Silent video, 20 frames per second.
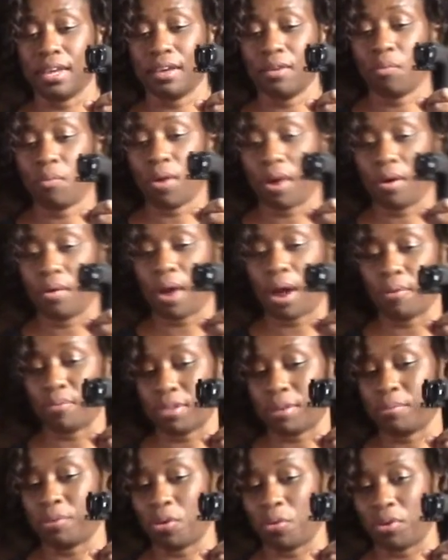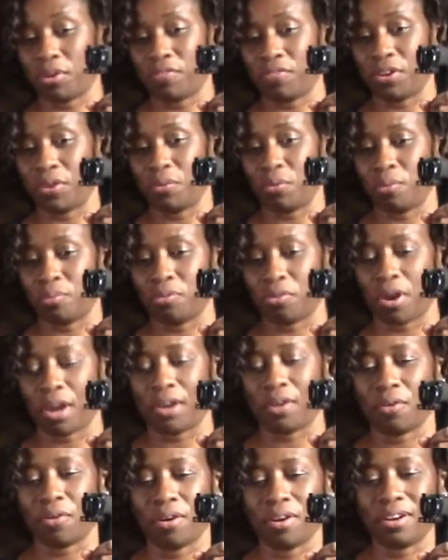where I was able to go in the fitting room and try
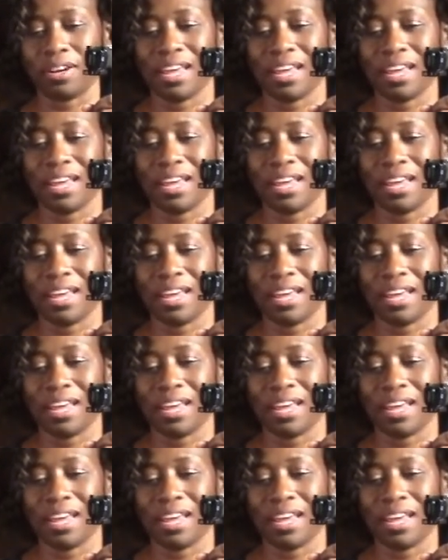it on.